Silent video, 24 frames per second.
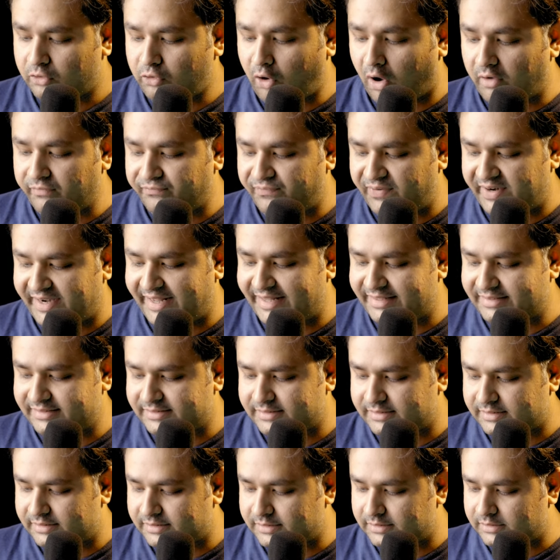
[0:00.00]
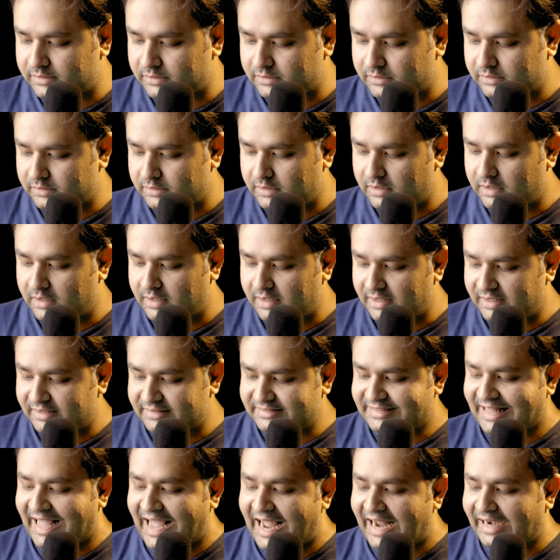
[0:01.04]
confidence
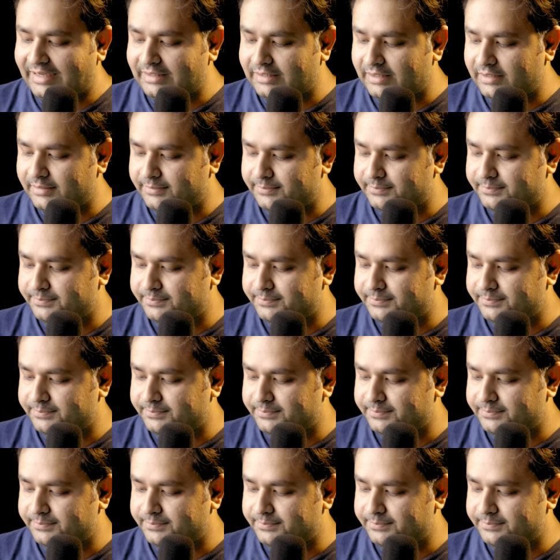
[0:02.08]
that